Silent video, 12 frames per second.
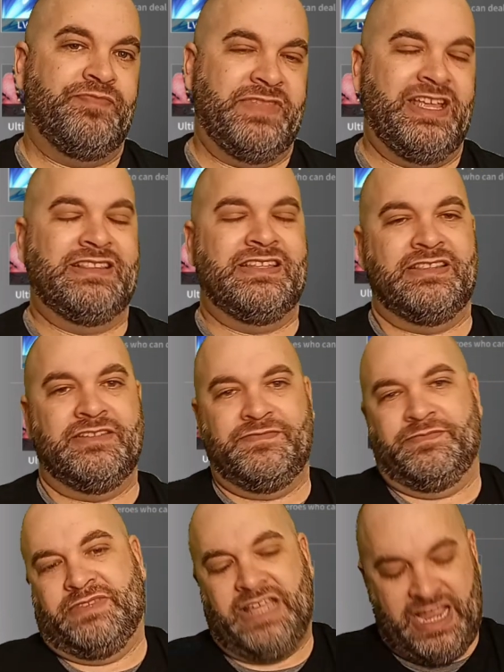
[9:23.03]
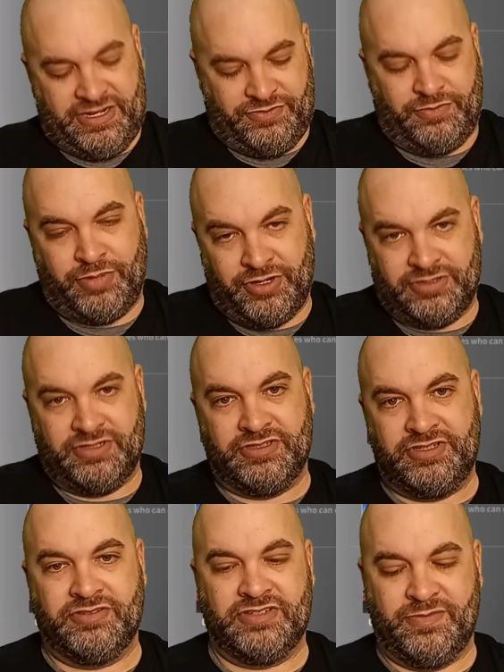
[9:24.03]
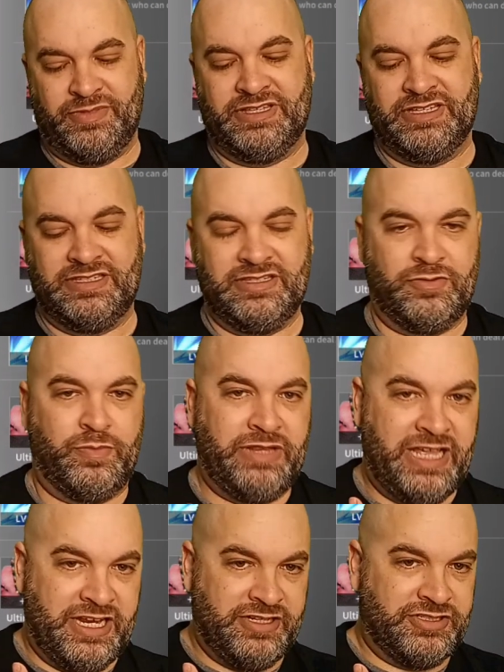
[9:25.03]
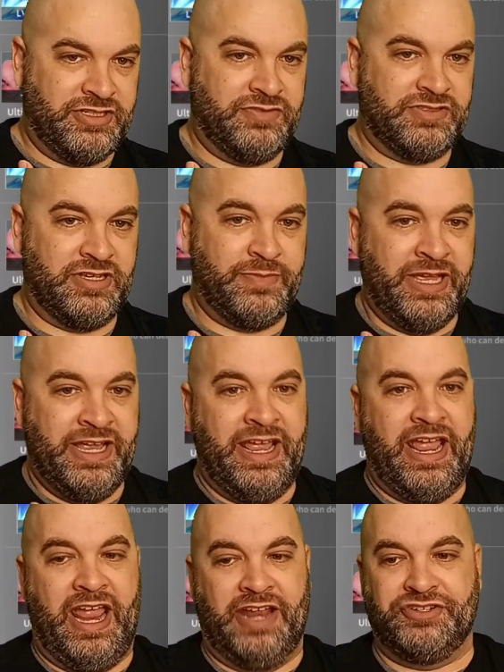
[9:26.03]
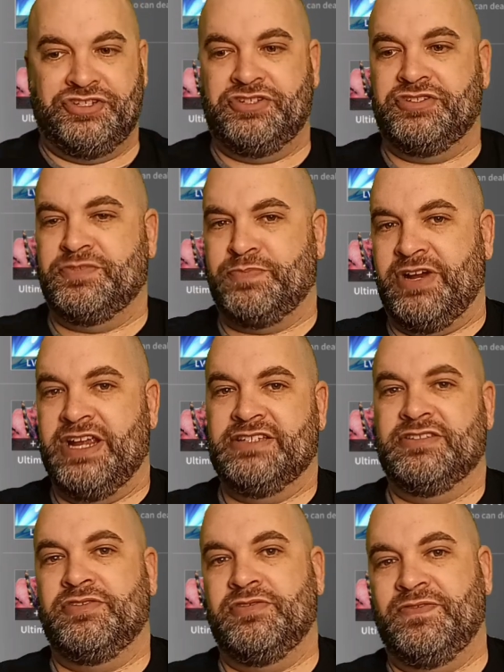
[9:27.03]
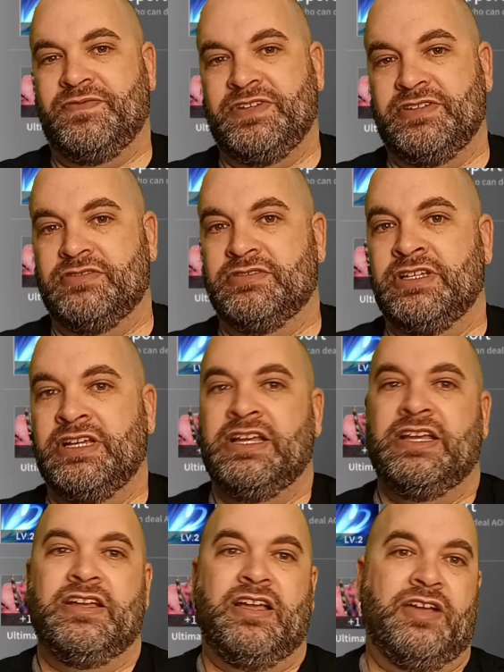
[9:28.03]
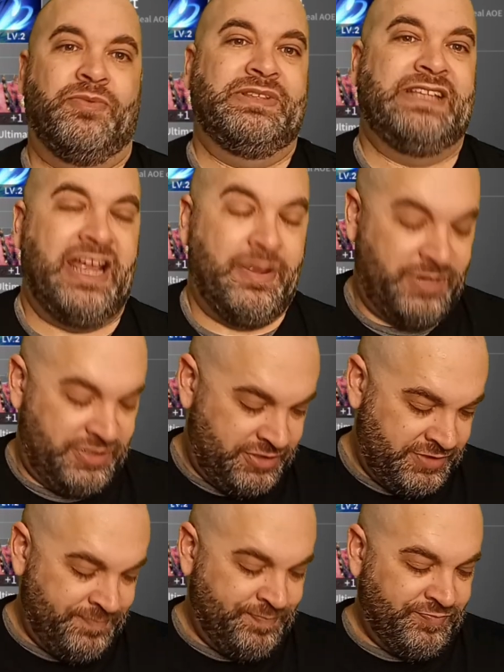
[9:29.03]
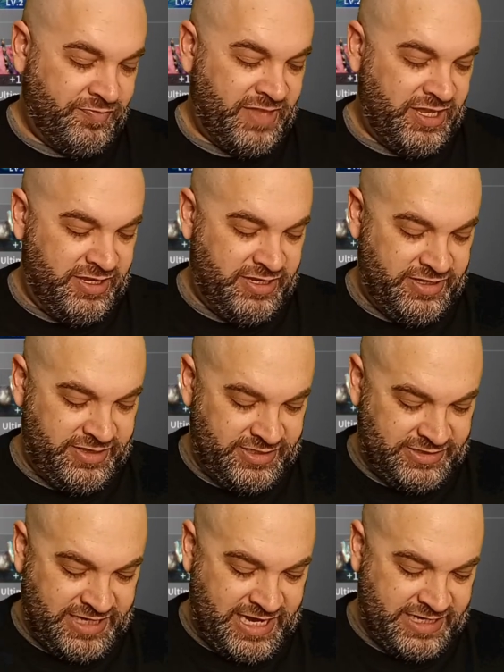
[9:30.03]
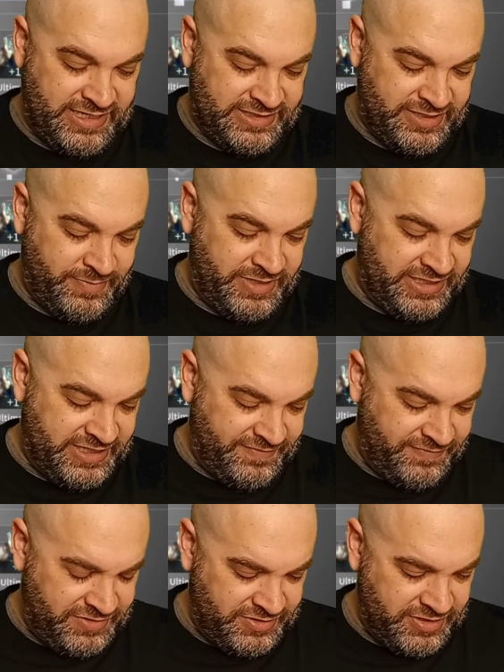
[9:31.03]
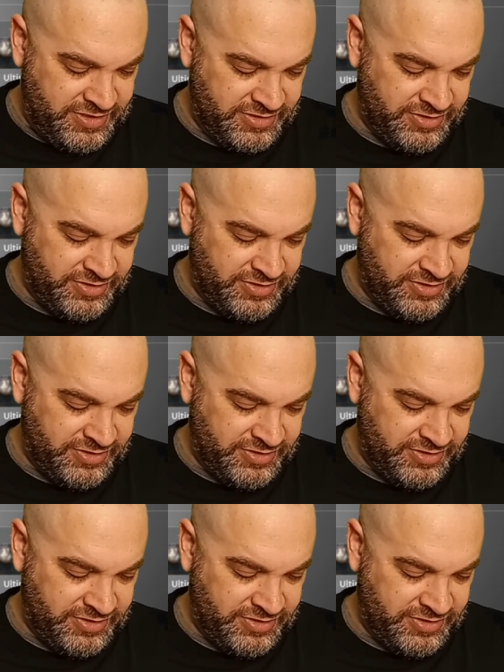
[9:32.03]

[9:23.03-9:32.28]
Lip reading: Not that the actual person shows up, but this little plane shows up and sprays the whole field with damage. This guy does something different.